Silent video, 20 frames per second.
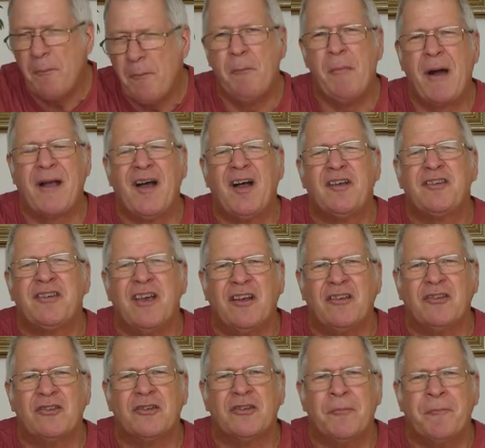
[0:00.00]
My
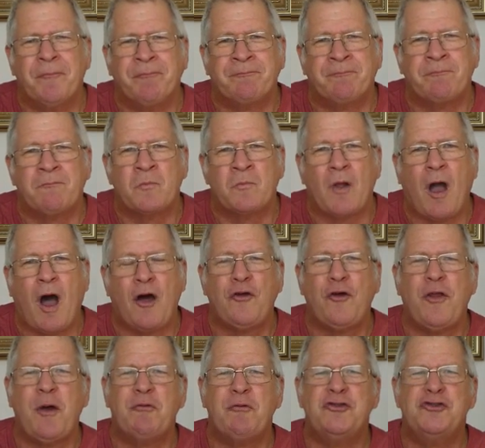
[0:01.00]
cuttings. I
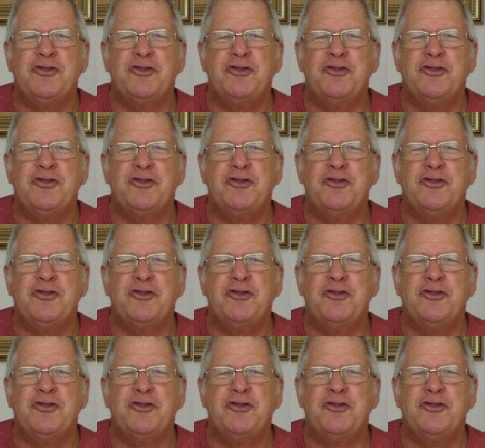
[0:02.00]
thought that was a